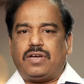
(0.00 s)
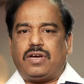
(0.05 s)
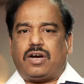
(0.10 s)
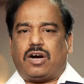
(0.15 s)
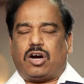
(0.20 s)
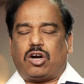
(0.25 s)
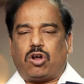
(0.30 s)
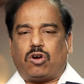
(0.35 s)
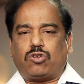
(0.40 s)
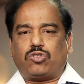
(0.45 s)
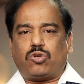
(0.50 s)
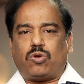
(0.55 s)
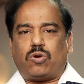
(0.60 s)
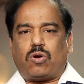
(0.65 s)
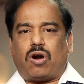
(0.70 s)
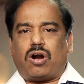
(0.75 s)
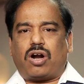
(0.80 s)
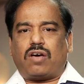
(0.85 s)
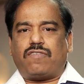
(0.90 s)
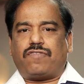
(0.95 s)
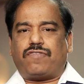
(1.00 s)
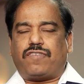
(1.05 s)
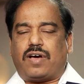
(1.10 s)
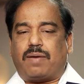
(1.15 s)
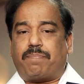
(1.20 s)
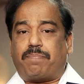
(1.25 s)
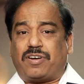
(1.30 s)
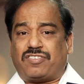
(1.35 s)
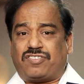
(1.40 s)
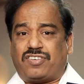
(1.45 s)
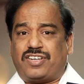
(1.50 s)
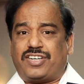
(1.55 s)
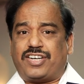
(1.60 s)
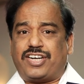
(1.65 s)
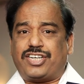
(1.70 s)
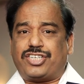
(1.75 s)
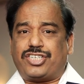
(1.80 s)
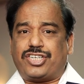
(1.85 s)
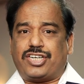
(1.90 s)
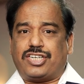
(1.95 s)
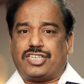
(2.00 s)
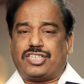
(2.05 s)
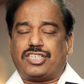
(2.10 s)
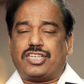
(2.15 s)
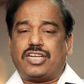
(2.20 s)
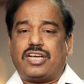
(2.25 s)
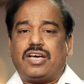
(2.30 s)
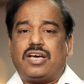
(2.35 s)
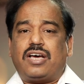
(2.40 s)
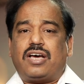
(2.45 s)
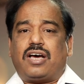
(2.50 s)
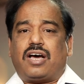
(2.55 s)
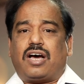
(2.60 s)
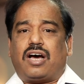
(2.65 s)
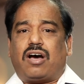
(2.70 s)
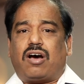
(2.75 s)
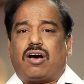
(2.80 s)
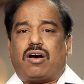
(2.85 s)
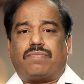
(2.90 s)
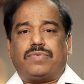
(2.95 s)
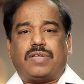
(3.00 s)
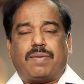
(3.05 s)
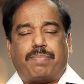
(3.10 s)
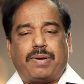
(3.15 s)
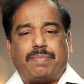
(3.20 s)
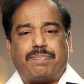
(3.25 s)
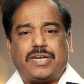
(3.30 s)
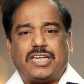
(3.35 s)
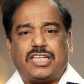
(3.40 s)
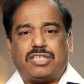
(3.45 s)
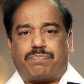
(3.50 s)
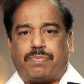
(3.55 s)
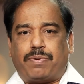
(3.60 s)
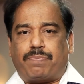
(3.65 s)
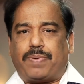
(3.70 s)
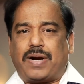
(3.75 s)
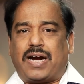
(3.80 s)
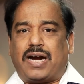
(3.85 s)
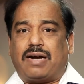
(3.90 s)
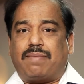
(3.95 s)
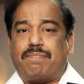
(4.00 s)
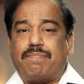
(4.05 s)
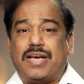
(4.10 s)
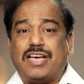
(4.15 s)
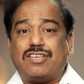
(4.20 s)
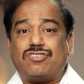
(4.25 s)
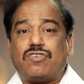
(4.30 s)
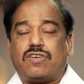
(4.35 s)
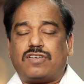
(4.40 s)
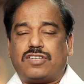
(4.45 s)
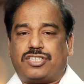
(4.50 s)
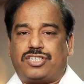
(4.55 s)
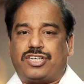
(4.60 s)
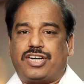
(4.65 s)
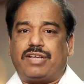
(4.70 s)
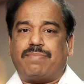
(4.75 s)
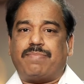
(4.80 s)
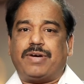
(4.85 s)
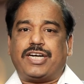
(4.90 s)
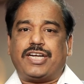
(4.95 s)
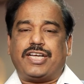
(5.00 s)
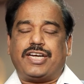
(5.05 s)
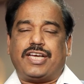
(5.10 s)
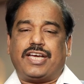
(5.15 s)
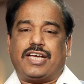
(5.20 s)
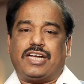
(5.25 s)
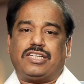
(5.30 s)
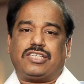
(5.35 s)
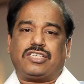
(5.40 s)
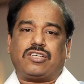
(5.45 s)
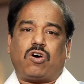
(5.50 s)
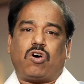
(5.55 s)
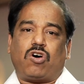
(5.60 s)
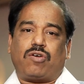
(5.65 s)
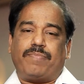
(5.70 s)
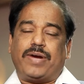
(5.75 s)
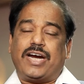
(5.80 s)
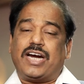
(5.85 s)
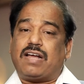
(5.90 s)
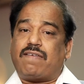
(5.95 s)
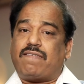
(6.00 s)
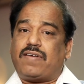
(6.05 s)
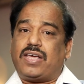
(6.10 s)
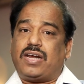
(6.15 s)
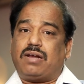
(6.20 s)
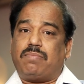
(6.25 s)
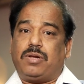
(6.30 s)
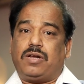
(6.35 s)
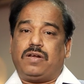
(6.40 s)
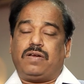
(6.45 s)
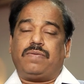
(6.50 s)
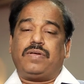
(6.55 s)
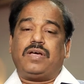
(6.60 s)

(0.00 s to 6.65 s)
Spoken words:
And also a lot of presentations, the PPTs prepared based on the study materials are made available.